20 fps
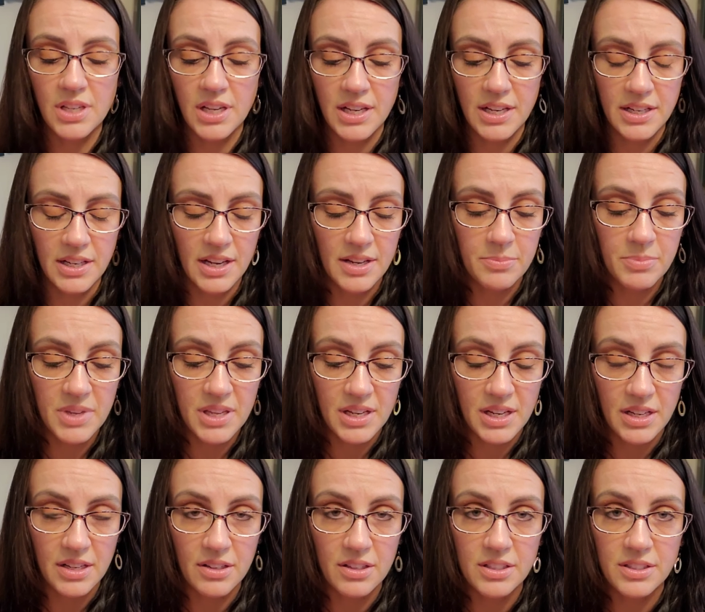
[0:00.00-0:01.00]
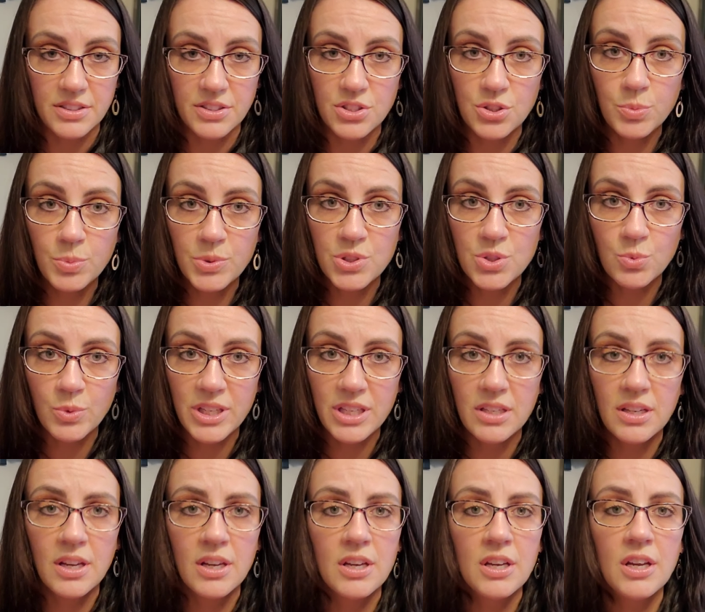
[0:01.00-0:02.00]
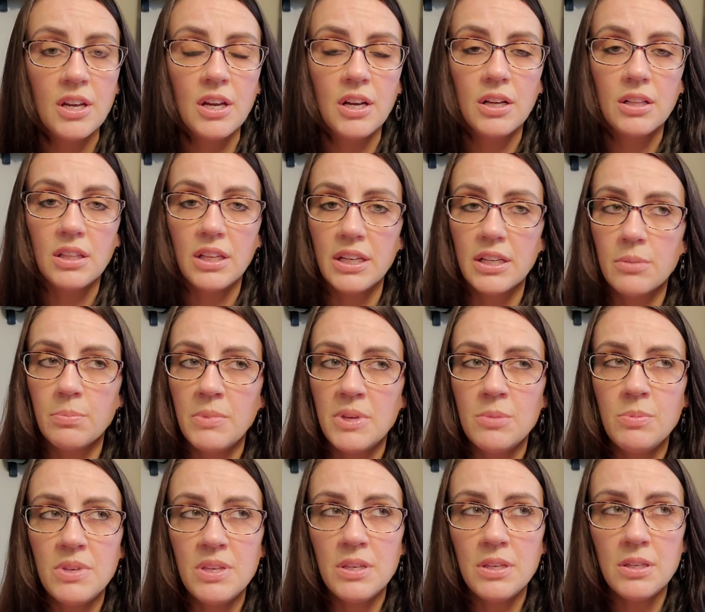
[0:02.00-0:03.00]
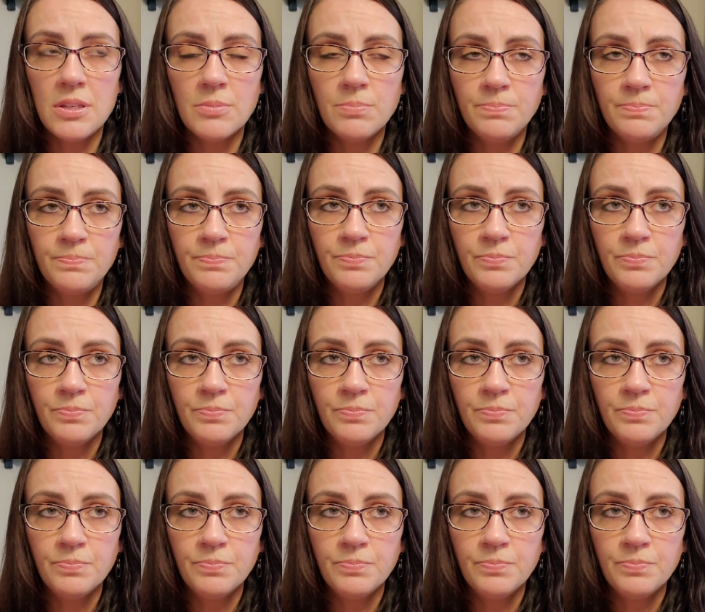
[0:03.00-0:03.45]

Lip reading: I am getting super sweet, like maybe